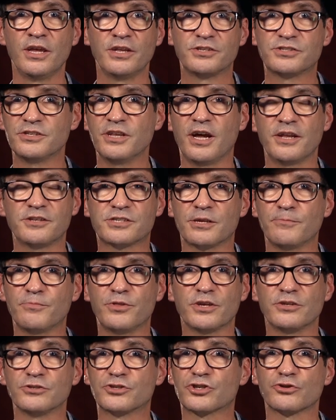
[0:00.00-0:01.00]
It's not
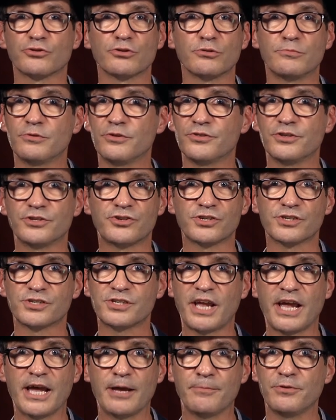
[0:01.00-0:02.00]
something insurable that
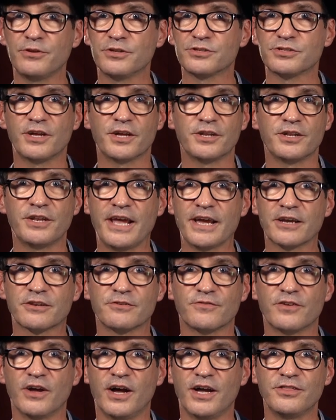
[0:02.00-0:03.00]
just happened. It's not an
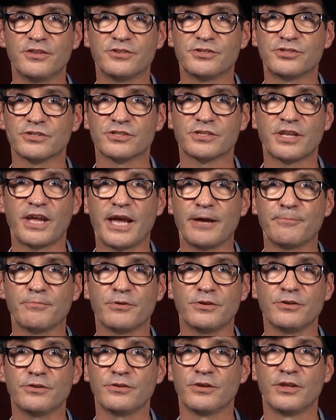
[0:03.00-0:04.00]
act of God that just
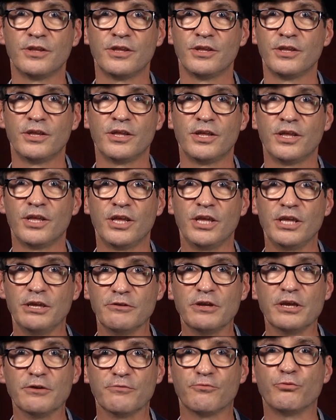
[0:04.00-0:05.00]
happened.
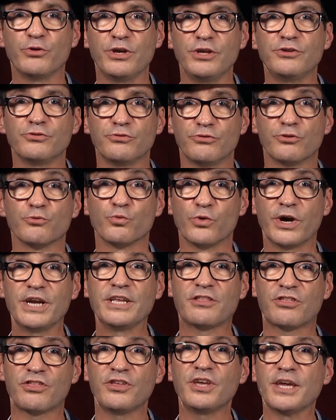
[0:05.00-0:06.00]
If we do the
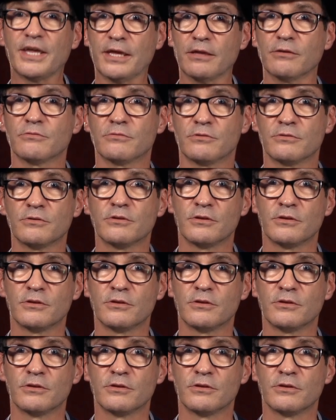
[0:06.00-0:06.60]
right thing